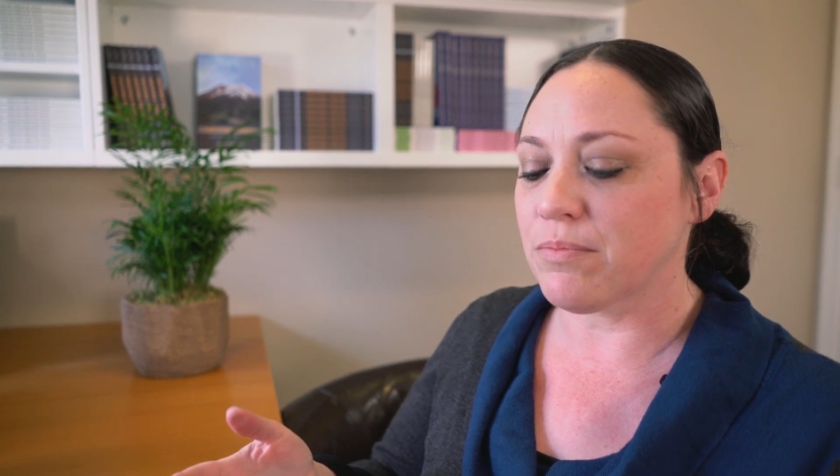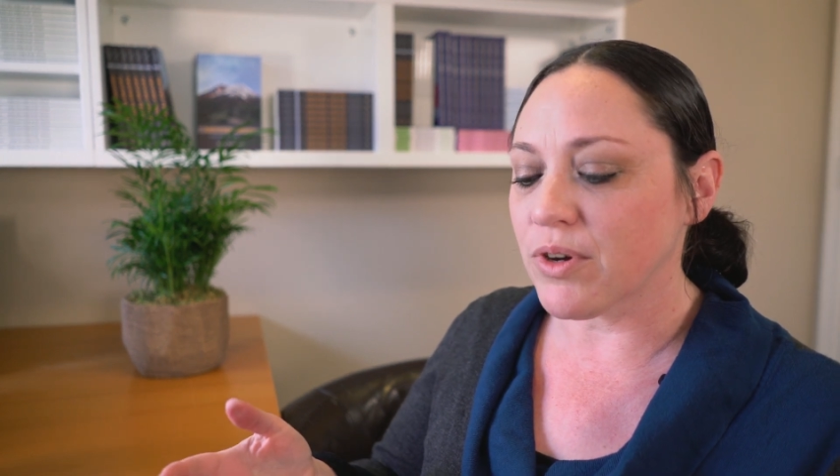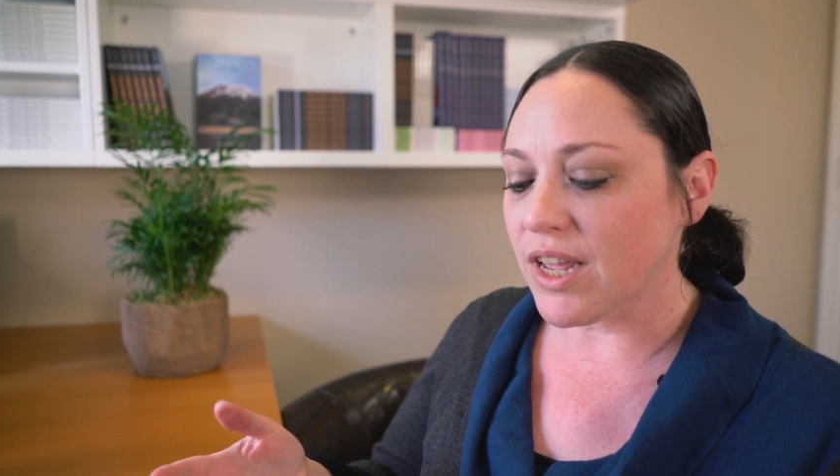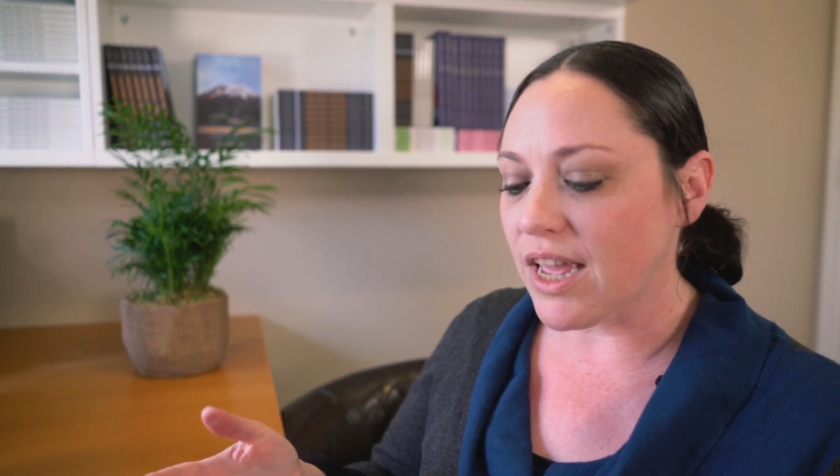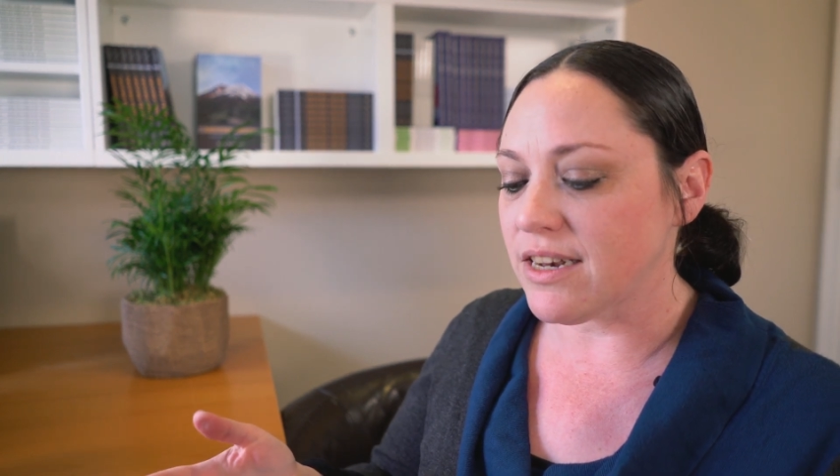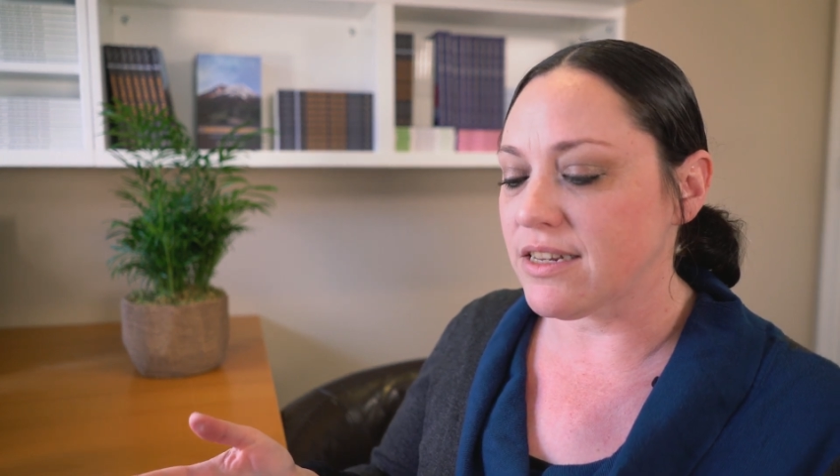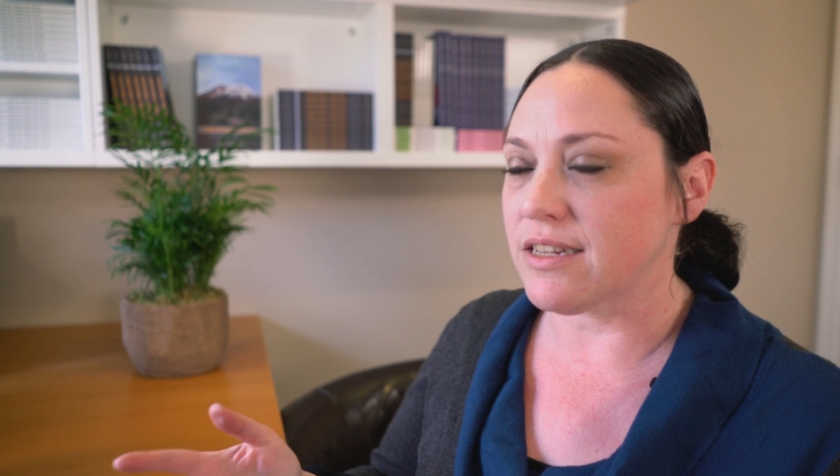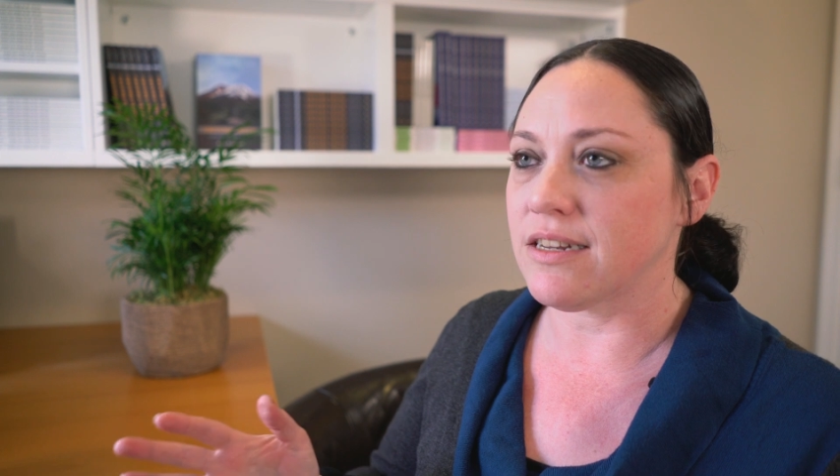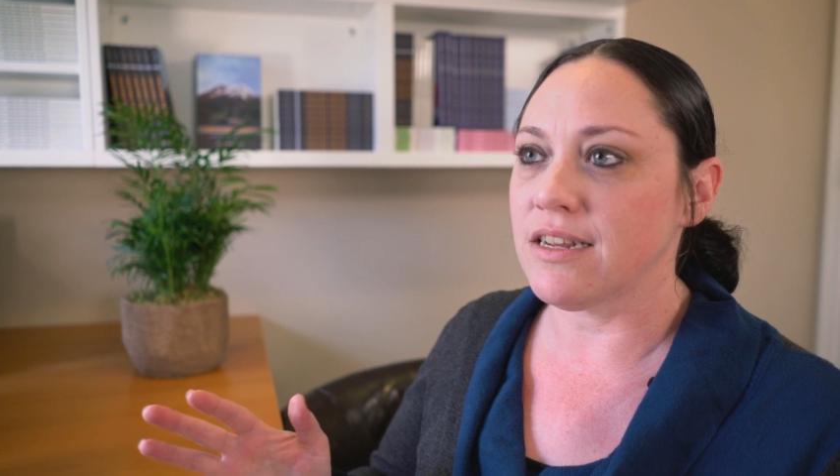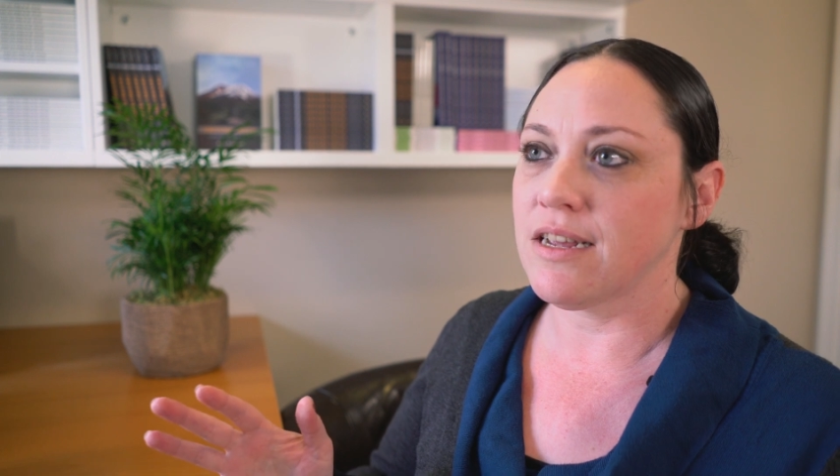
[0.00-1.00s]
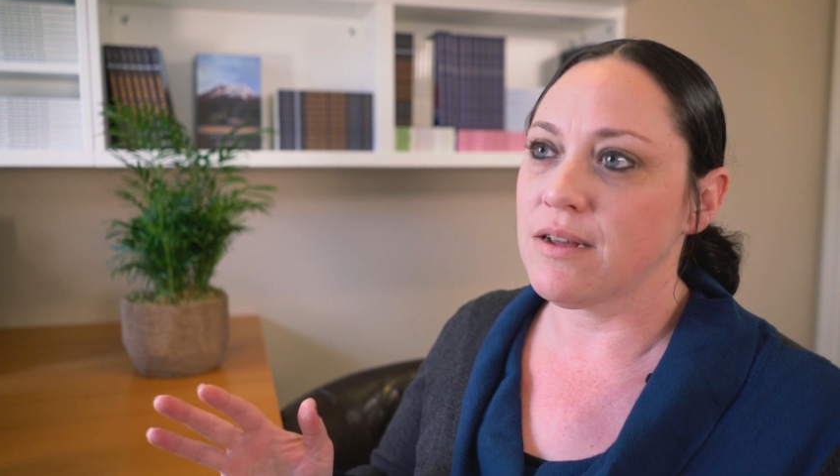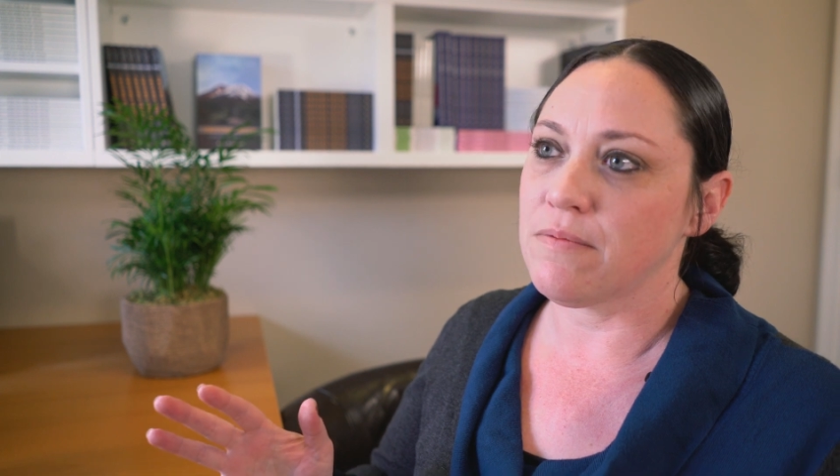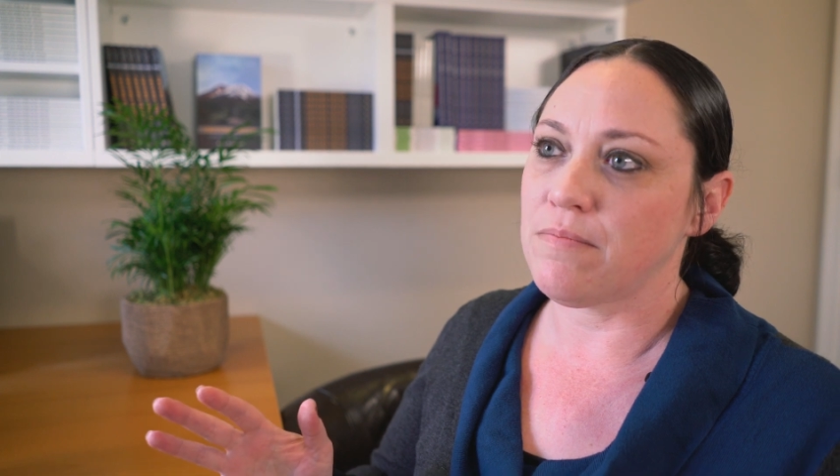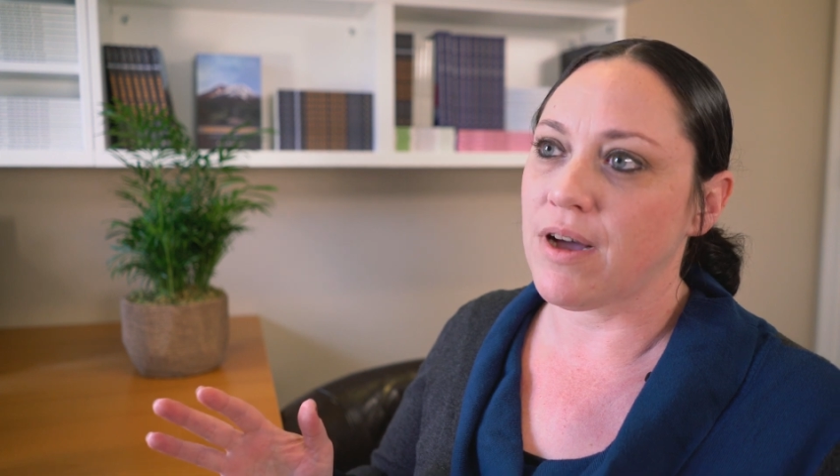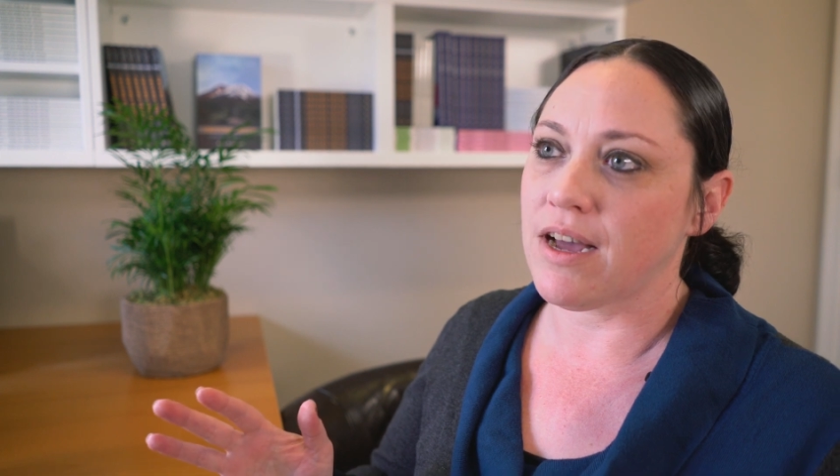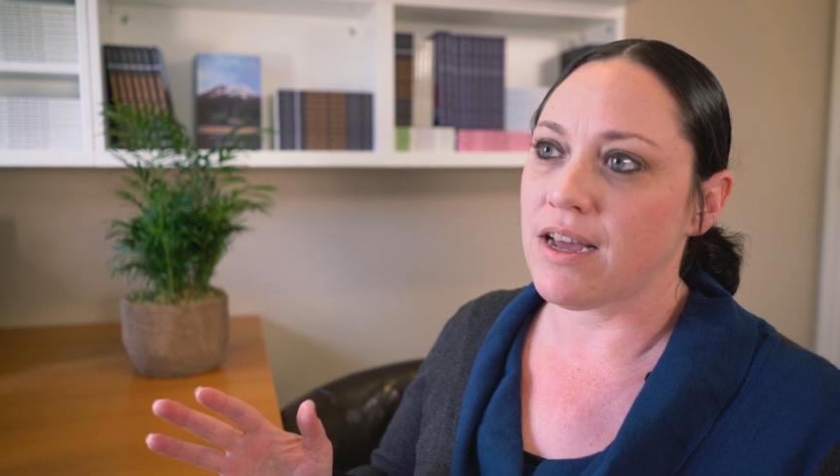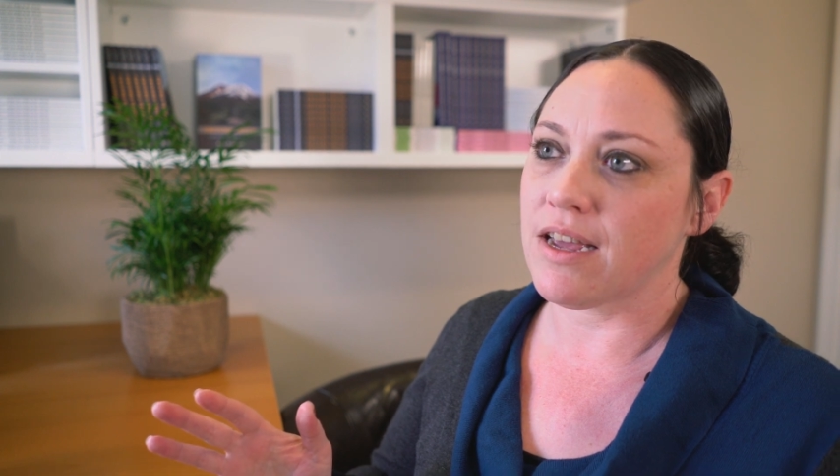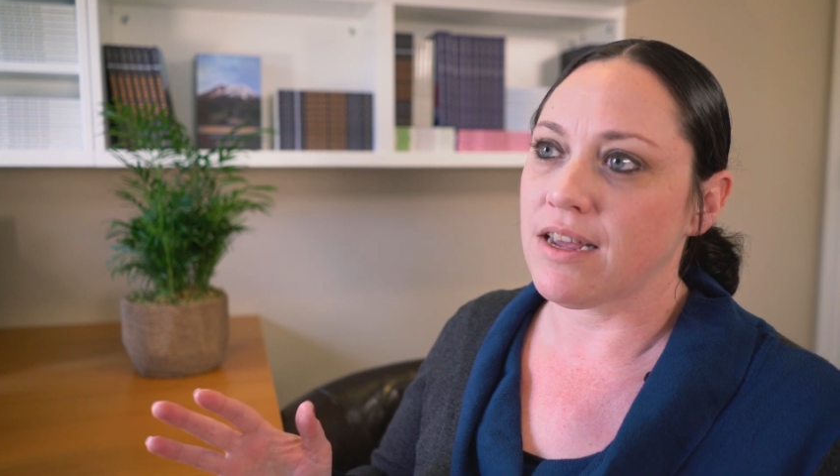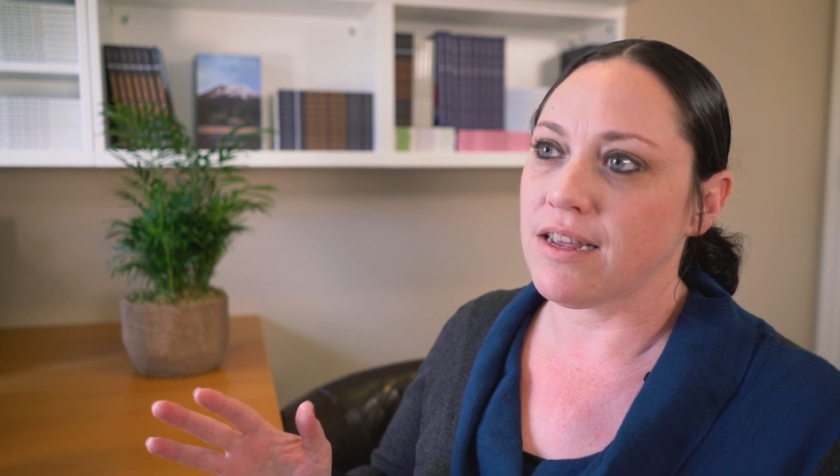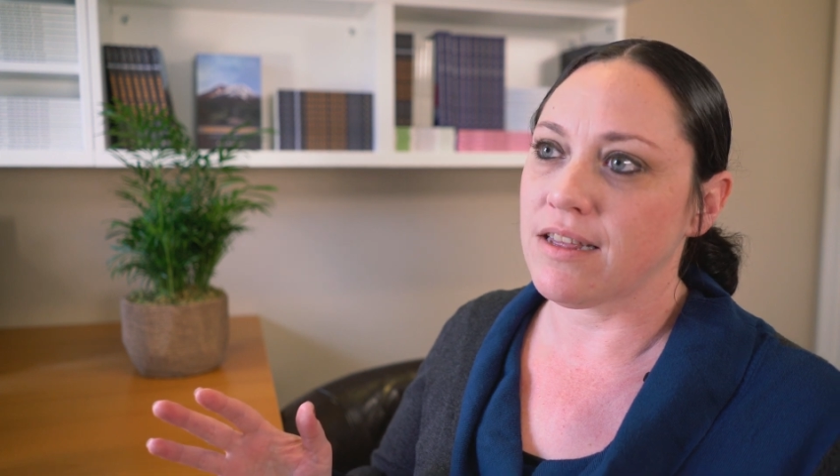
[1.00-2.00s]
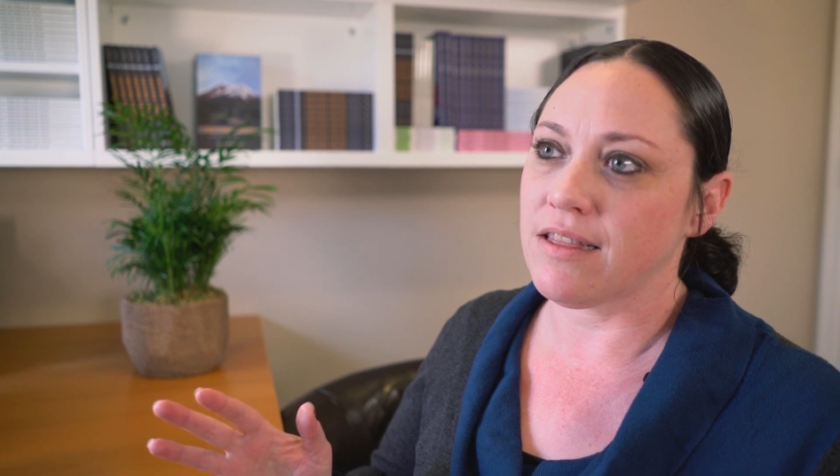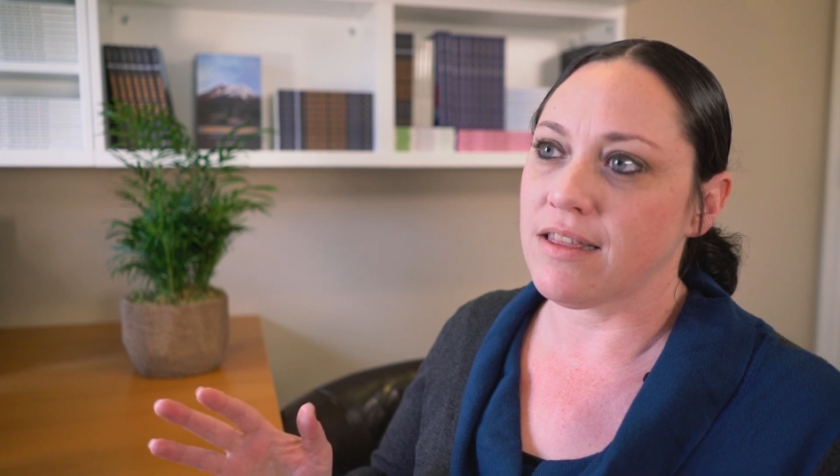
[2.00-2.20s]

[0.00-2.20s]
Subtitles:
book-ended by